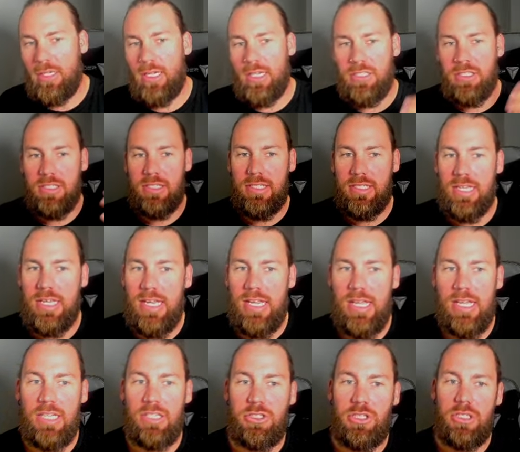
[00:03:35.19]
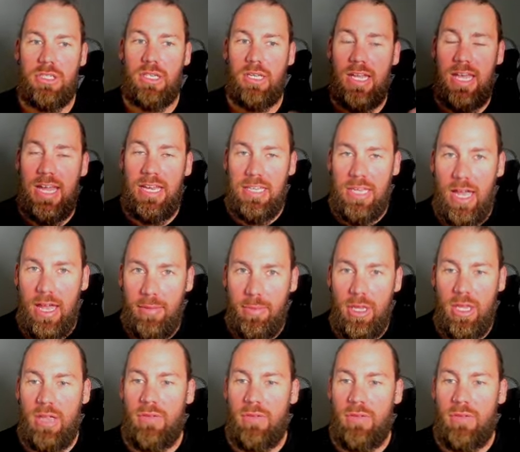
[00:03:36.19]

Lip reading: As you can see here, it's just cloud gaming.